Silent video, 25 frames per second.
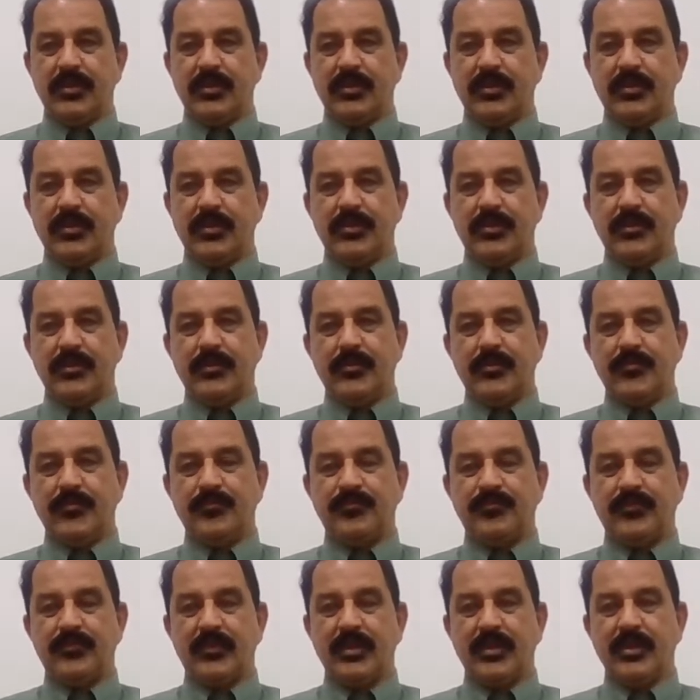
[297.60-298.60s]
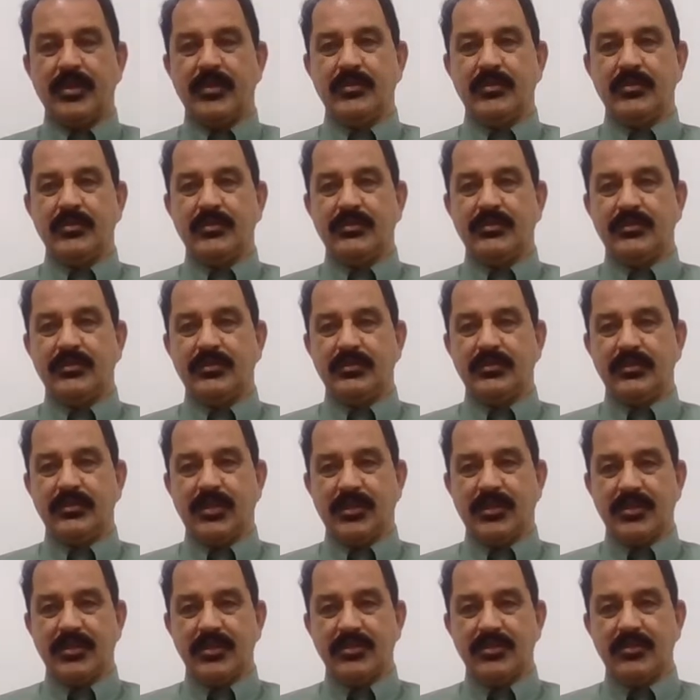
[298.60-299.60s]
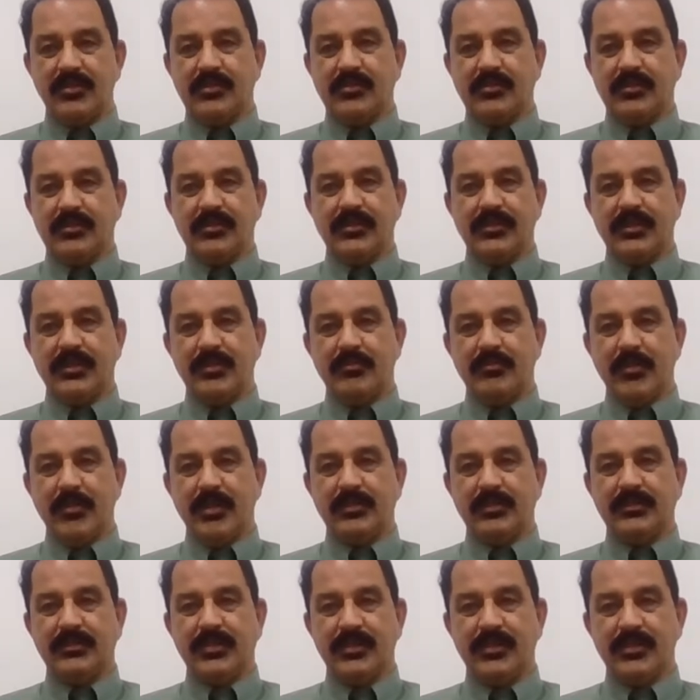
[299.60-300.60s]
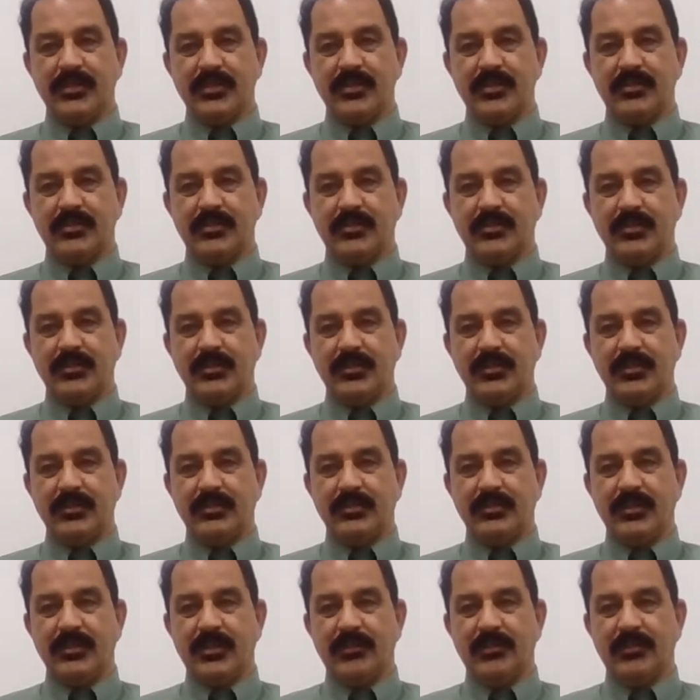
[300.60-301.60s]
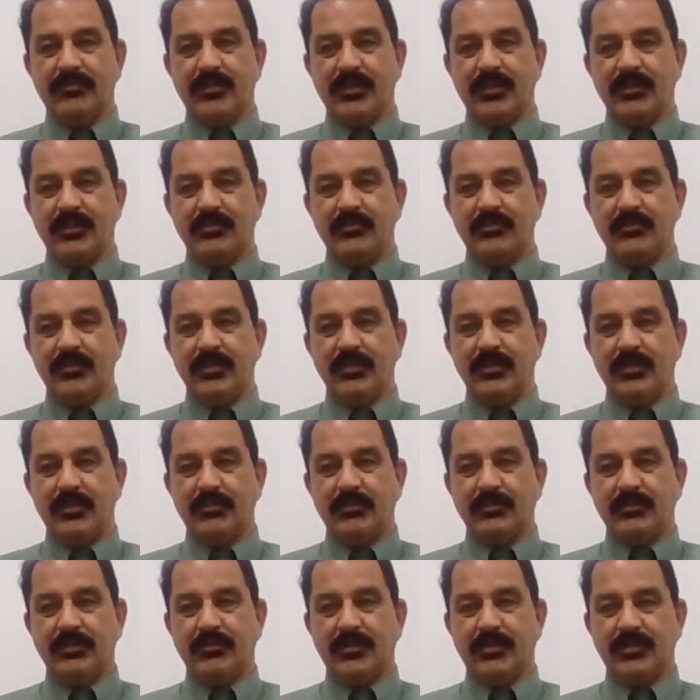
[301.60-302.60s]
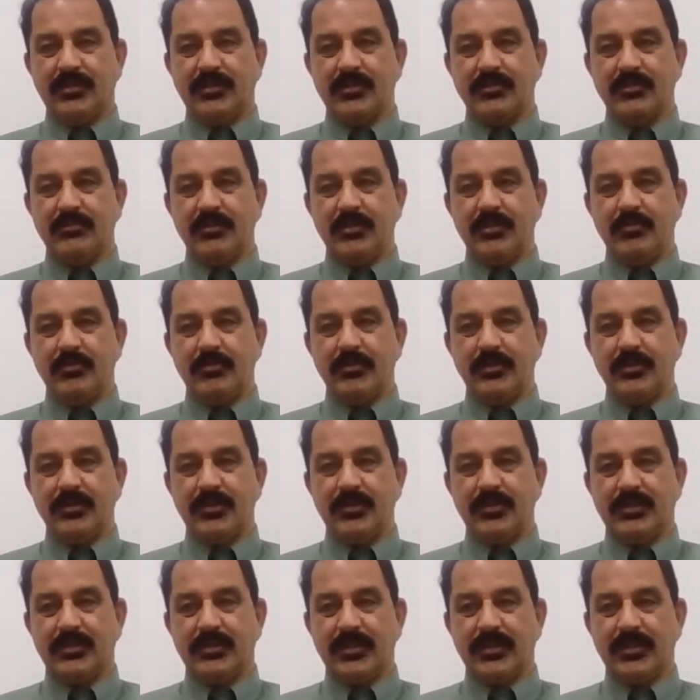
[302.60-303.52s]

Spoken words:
the rigid concrete, make the rigid concrete, the effect of the water will be the